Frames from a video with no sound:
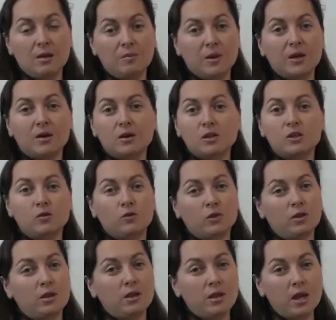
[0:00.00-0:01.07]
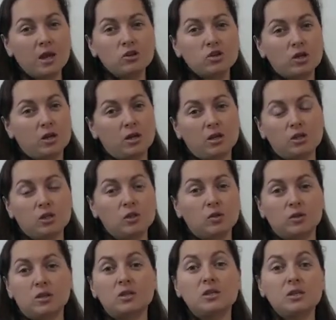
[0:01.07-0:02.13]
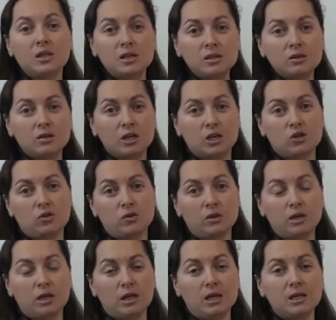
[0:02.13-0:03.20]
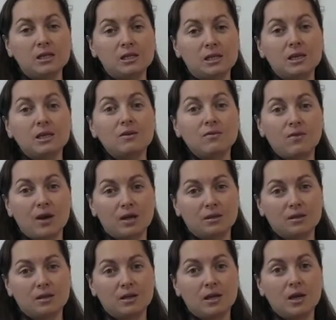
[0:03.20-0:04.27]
Because for the nature it's not a disaster actually, it's event.